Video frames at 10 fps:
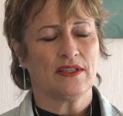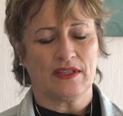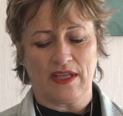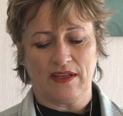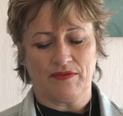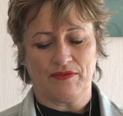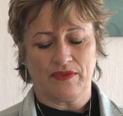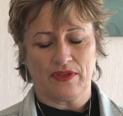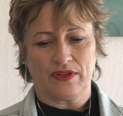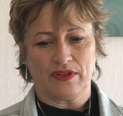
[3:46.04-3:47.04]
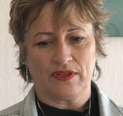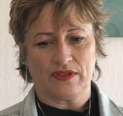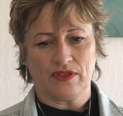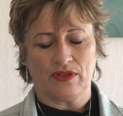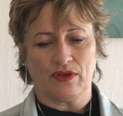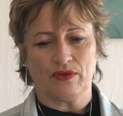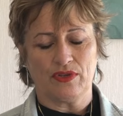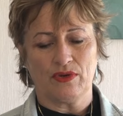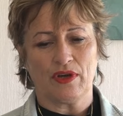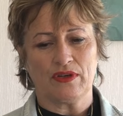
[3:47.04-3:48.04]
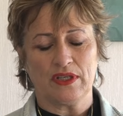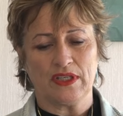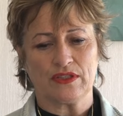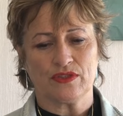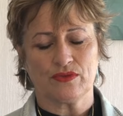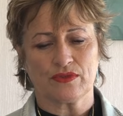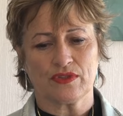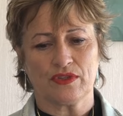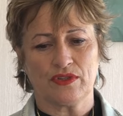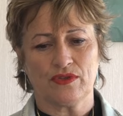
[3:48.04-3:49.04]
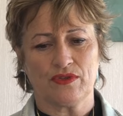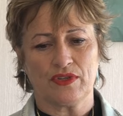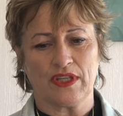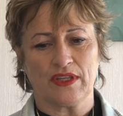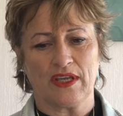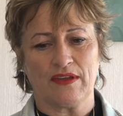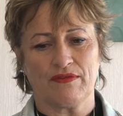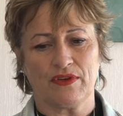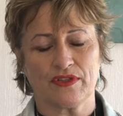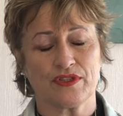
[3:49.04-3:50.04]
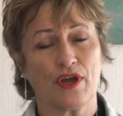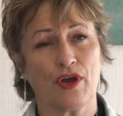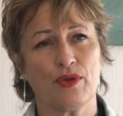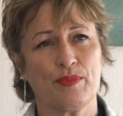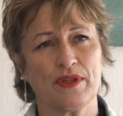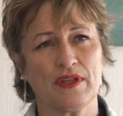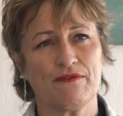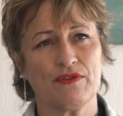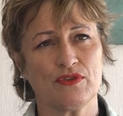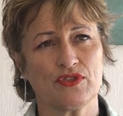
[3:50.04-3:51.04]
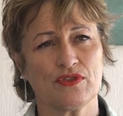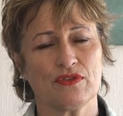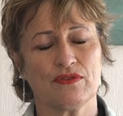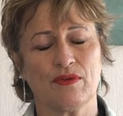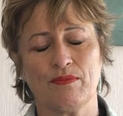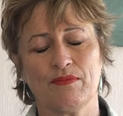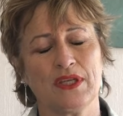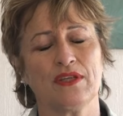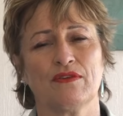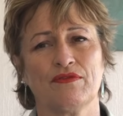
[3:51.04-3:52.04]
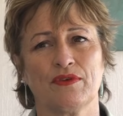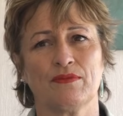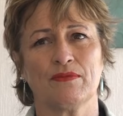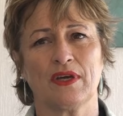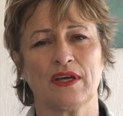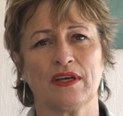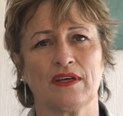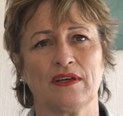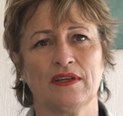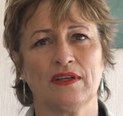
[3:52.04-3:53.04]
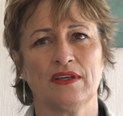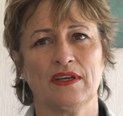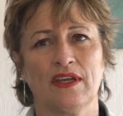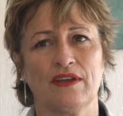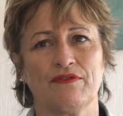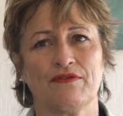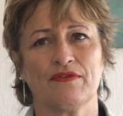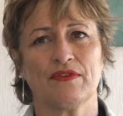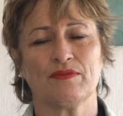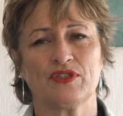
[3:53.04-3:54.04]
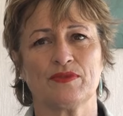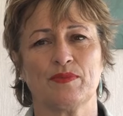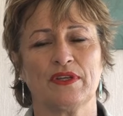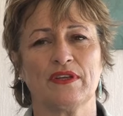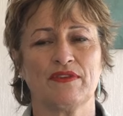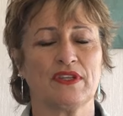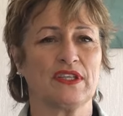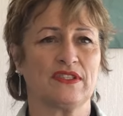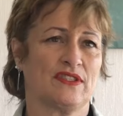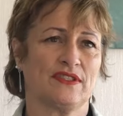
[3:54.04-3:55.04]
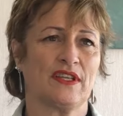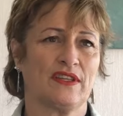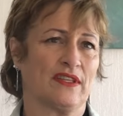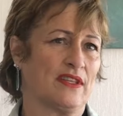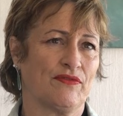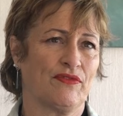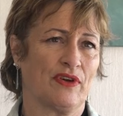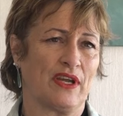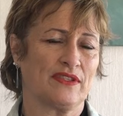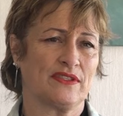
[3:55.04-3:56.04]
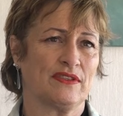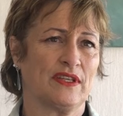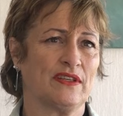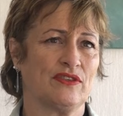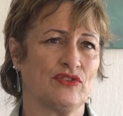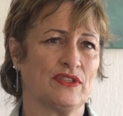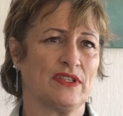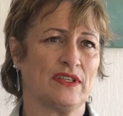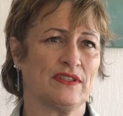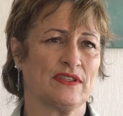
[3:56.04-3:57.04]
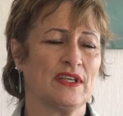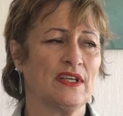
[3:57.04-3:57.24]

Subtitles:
They have, you know, you only need to talk to the youth and they have lost hope in their future. Many of them have just believed that there's just nothing there for us in New Zealand.